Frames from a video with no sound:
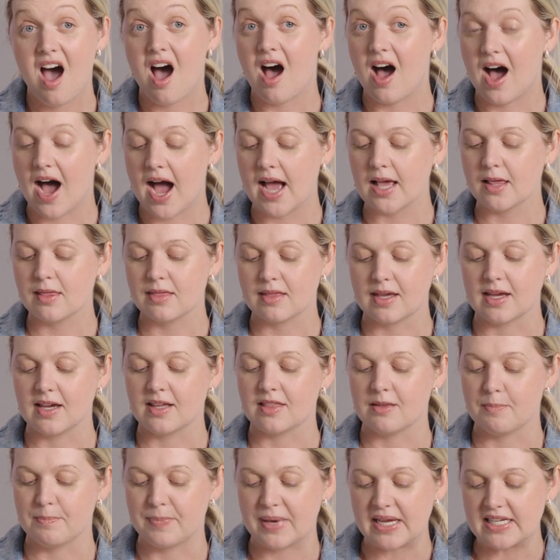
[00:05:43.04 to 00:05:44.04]
I
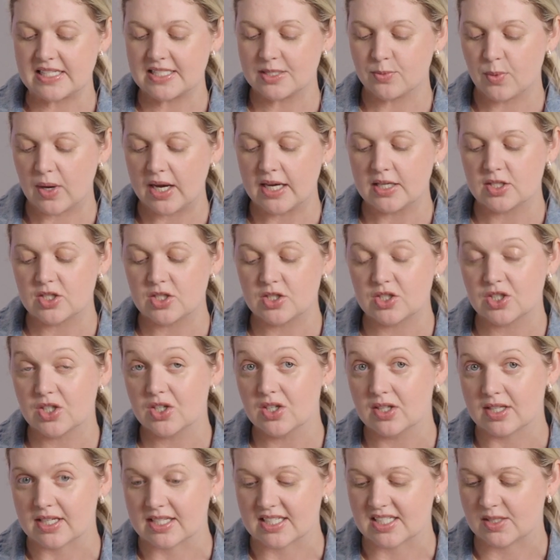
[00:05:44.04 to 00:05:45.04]
think the best way to
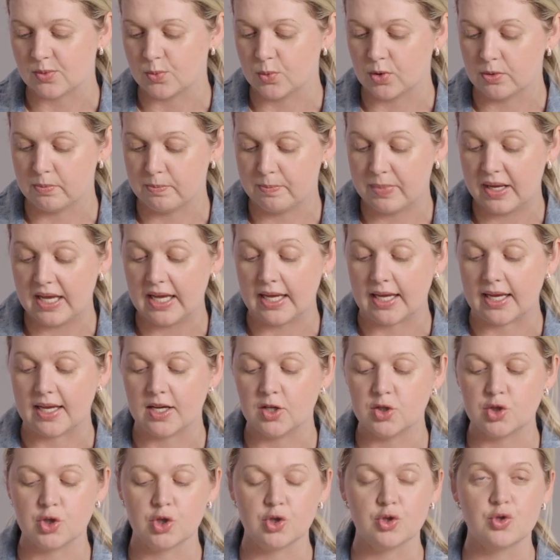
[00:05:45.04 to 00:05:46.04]
do this would
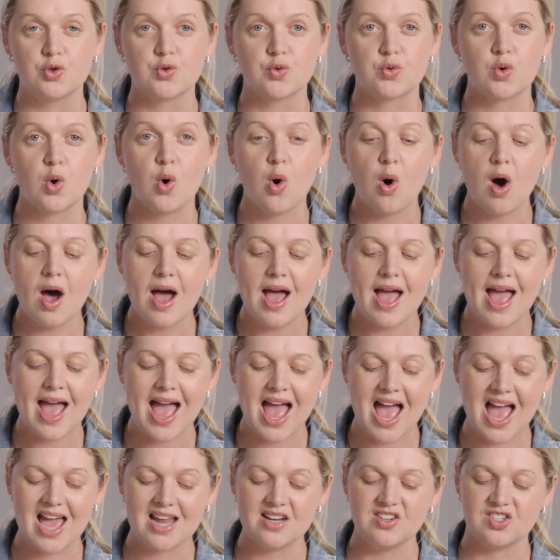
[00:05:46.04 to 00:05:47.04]
be to draw
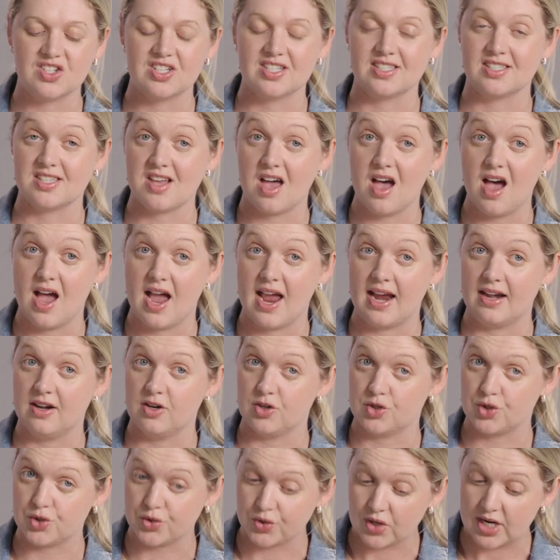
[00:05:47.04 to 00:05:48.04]
and design
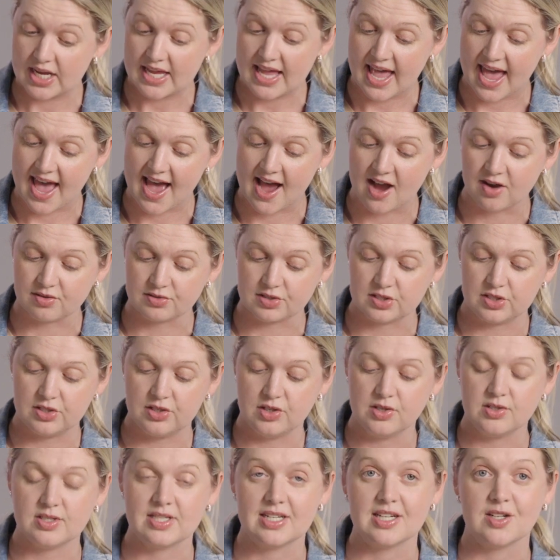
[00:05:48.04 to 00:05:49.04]
a tree house
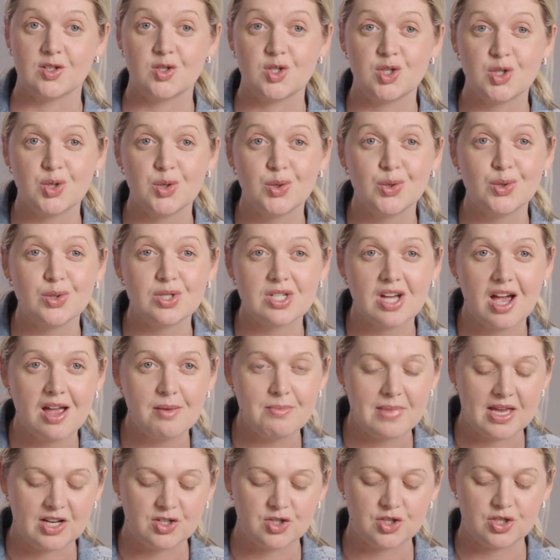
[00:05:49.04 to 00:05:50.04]
using
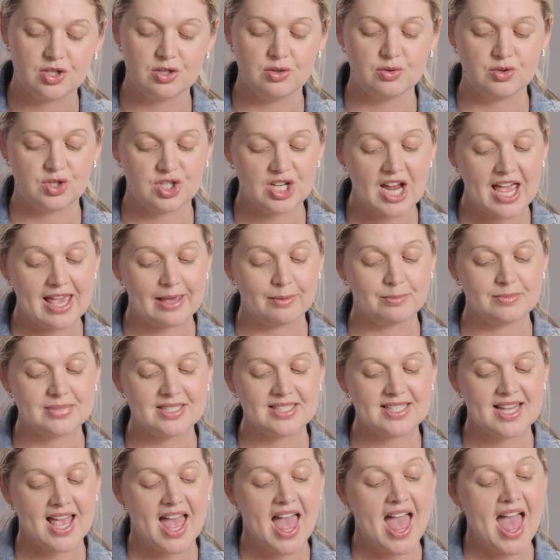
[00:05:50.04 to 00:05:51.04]
two-dimensional
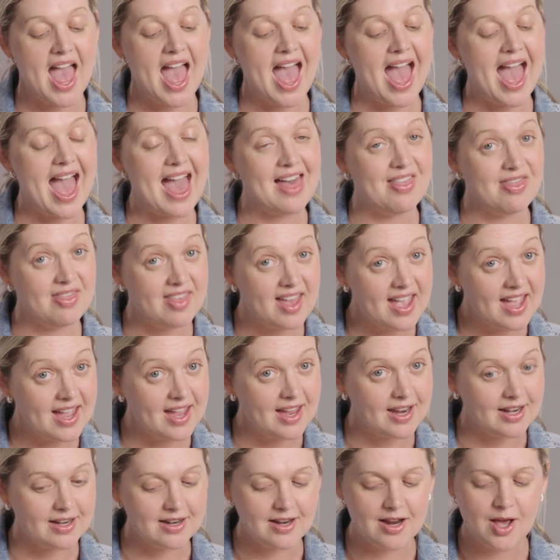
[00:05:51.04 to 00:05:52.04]
shapes and
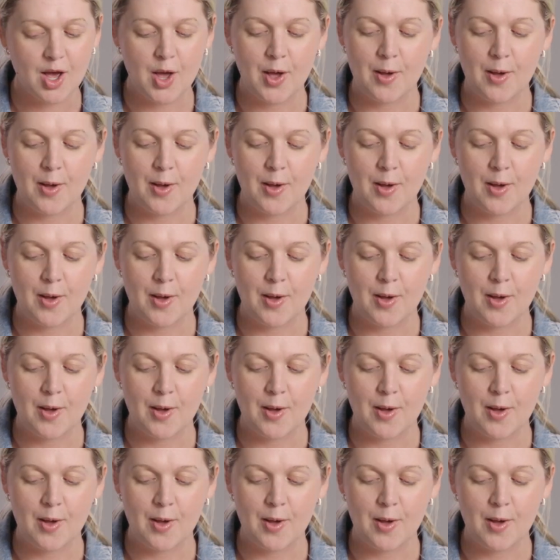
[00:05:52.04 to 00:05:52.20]
then